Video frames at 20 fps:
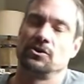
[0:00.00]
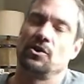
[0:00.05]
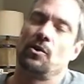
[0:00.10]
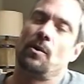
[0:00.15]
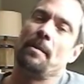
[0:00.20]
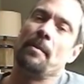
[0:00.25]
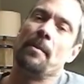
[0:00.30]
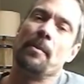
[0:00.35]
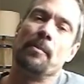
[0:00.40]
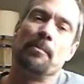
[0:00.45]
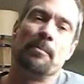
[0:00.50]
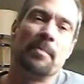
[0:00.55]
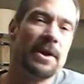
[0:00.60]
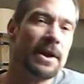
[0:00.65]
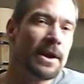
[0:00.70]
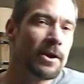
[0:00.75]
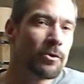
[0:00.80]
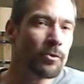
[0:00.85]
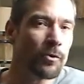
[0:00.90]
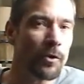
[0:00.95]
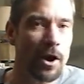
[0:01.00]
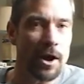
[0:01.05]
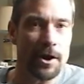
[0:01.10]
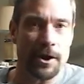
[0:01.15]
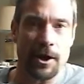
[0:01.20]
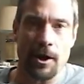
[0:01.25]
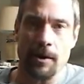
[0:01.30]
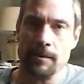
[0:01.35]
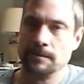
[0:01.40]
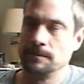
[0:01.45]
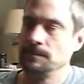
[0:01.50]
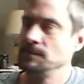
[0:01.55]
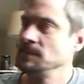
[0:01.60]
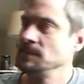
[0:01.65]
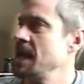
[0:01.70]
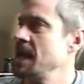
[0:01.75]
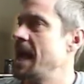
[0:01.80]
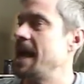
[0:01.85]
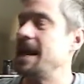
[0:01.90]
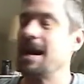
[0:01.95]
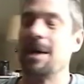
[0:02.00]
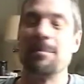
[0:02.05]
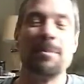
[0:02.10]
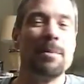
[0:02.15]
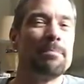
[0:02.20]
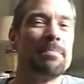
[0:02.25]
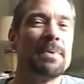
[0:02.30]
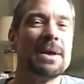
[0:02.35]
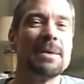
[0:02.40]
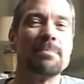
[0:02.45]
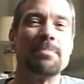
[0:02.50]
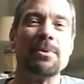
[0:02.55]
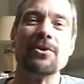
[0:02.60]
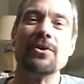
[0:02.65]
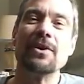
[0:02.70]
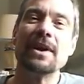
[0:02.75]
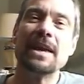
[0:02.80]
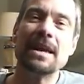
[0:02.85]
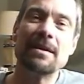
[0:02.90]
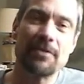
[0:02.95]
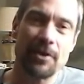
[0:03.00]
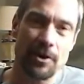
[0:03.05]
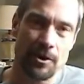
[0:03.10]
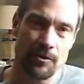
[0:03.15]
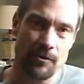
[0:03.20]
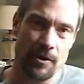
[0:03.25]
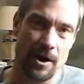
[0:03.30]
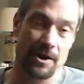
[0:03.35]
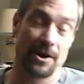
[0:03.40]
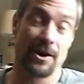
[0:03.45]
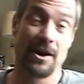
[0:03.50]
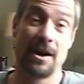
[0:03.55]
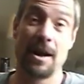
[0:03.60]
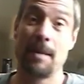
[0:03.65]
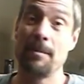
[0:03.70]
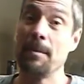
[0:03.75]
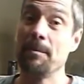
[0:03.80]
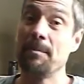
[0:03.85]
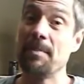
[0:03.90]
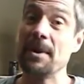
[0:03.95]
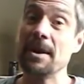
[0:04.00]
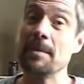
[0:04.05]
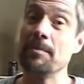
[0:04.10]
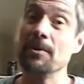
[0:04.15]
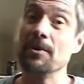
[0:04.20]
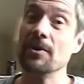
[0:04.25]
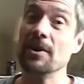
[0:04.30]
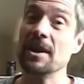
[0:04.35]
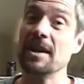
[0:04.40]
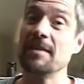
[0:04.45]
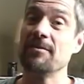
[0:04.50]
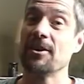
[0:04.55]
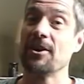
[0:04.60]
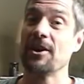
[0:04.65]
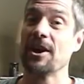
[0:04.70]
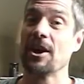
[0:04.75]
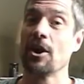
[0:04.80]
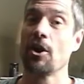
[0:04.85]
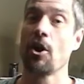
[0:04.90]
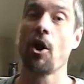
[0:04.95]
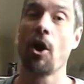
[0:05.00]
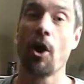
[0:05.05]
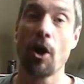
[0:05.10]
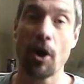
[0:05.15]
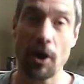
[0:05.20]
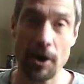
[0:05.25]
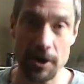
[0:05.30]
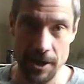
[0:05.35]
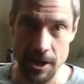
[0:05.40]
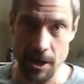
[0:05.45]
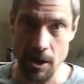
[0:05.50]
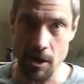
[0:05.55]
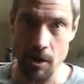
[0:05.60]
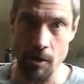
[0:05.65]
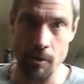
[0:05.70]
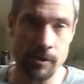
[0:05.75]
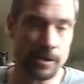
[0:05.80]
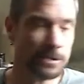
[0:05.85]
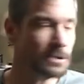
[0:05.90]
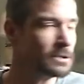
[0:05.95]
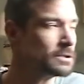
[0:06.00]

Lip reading: So I'm a big runner, and I'm a big believer in runner, and I'm a big believer in cardio,